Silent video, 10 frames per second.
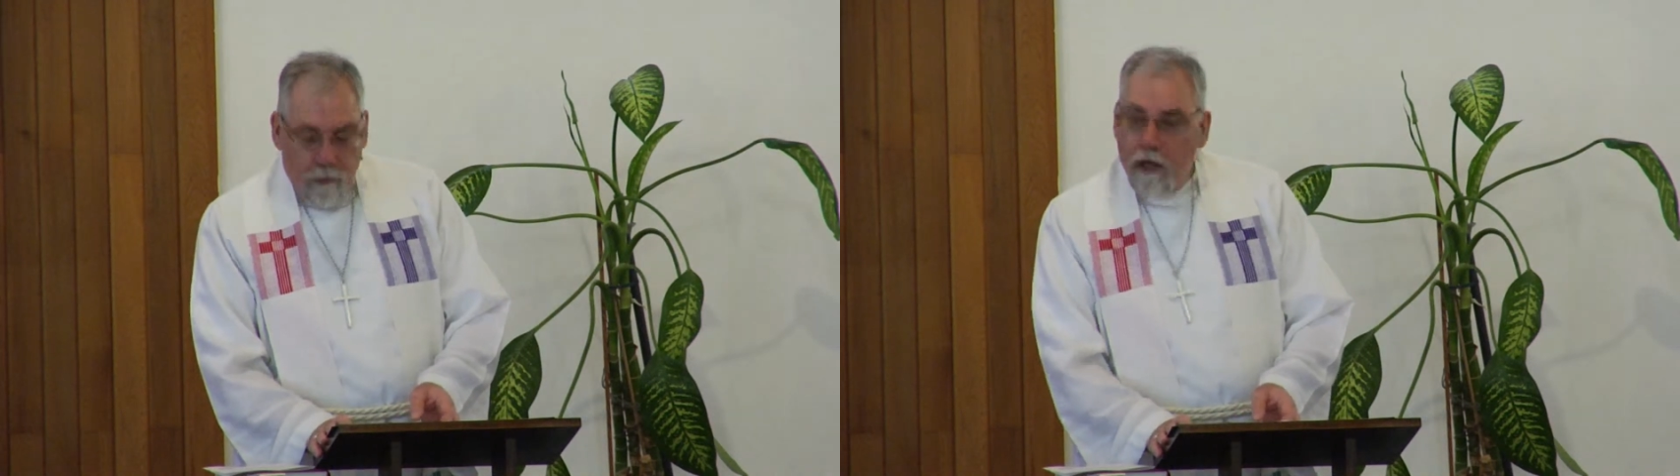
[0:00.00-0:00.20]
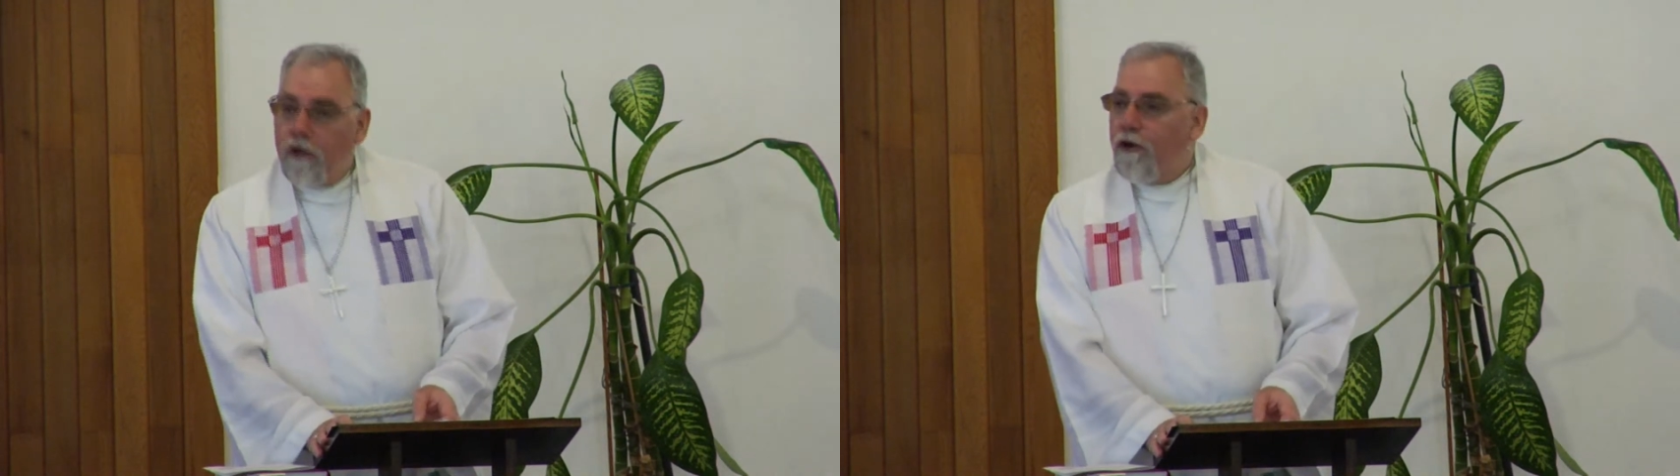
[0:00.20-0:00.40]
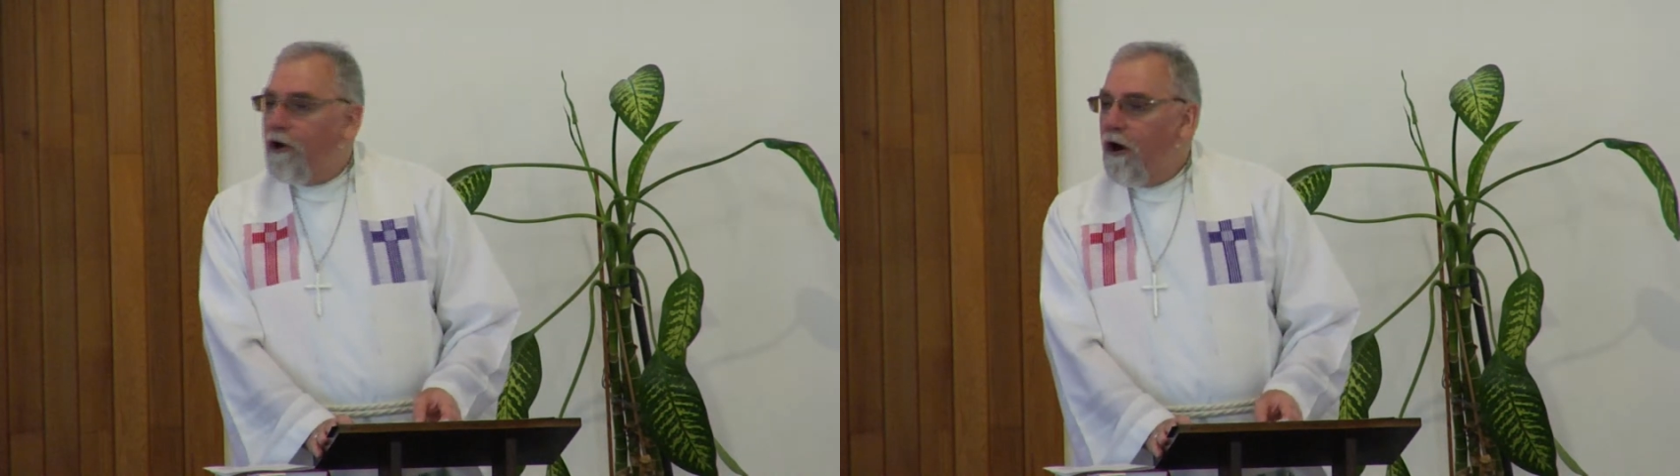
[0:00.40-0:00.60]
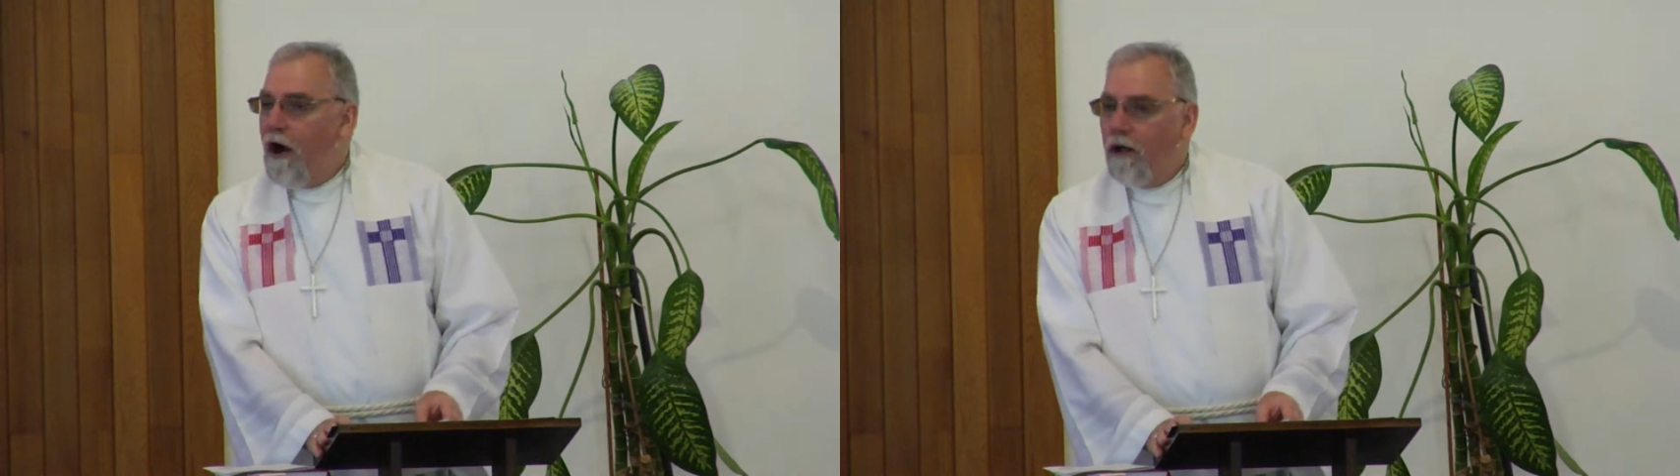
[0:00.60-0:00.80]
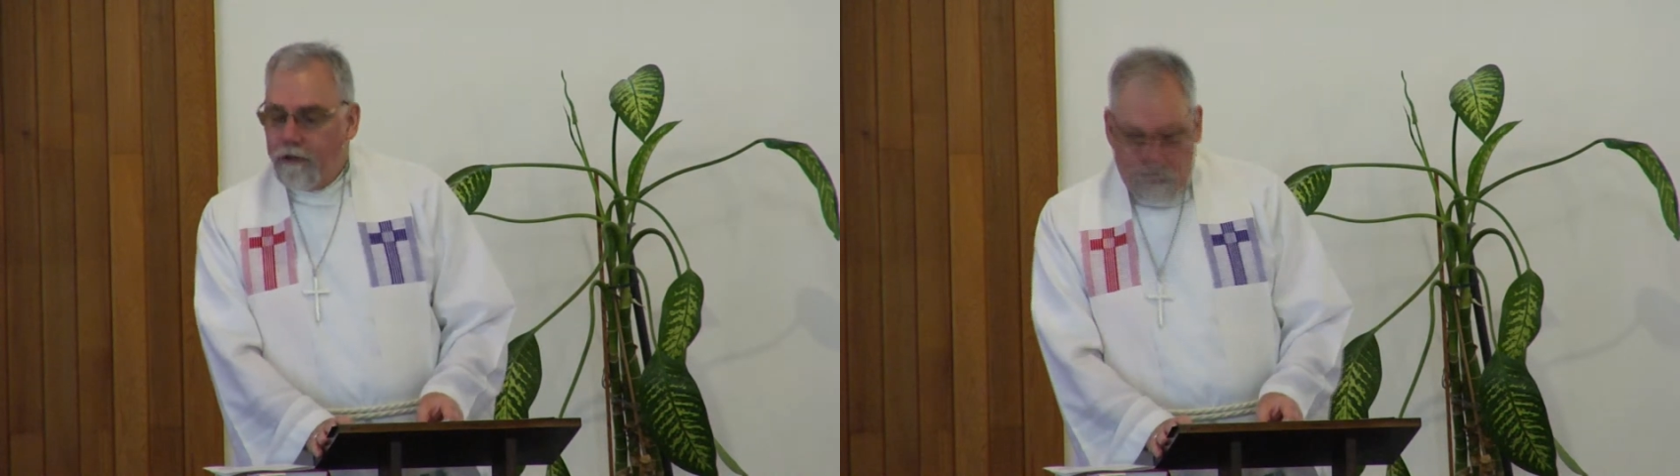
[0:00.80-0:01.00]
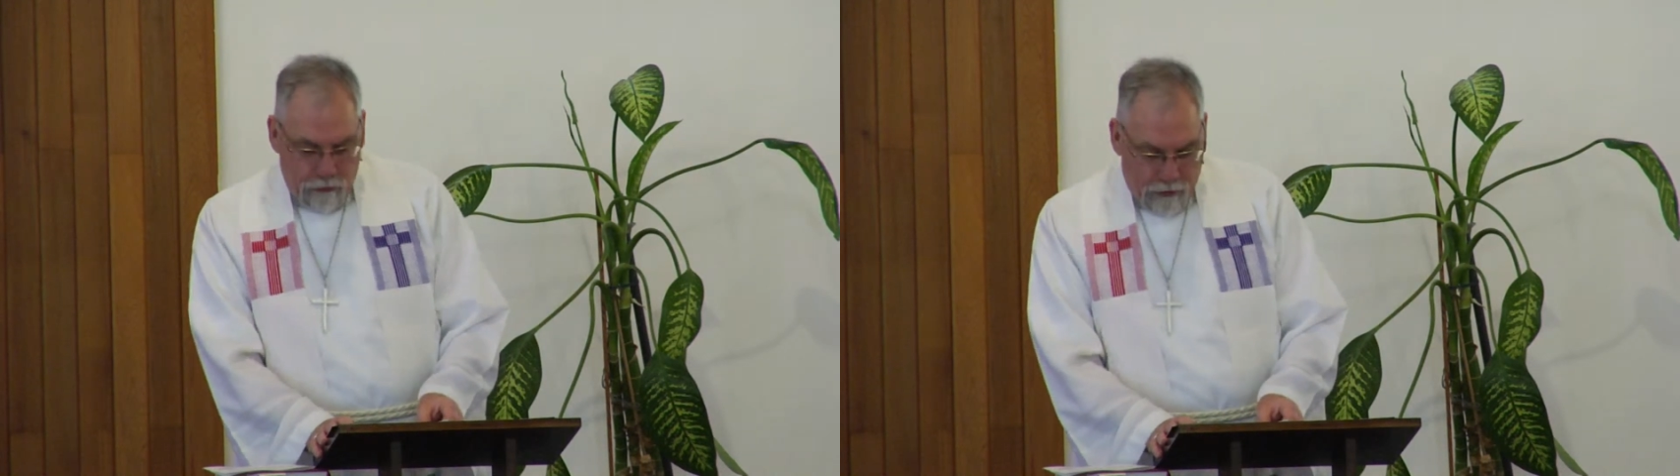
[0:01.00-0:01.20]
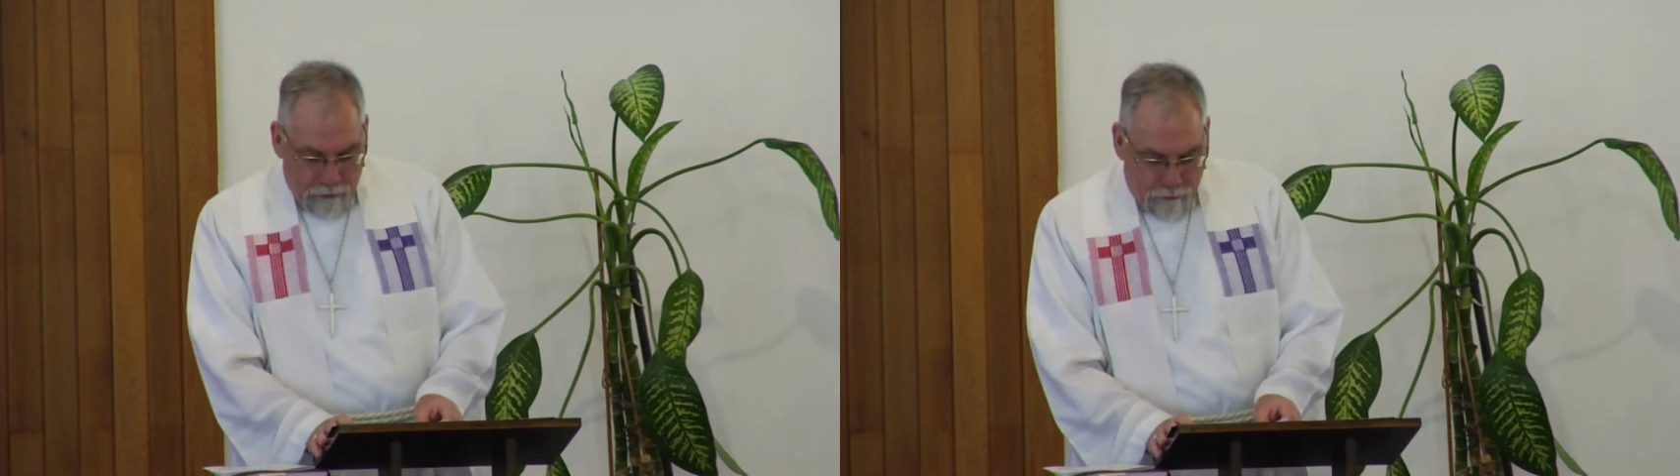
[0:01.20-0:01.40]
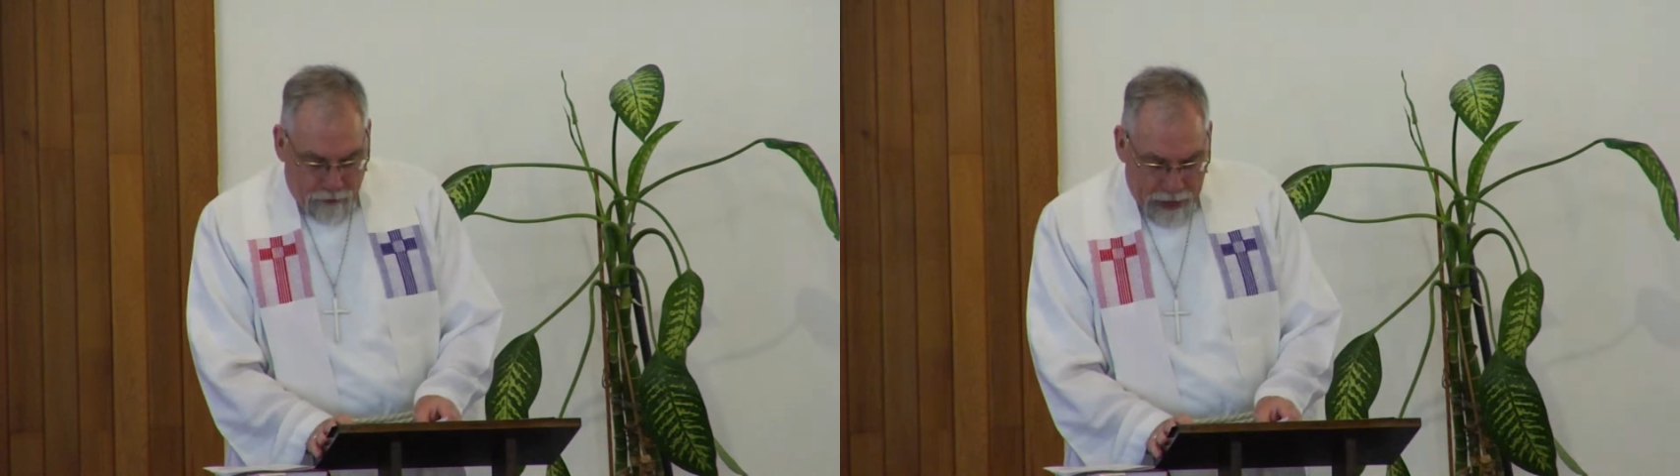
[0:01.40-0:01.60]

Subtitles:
We are called to give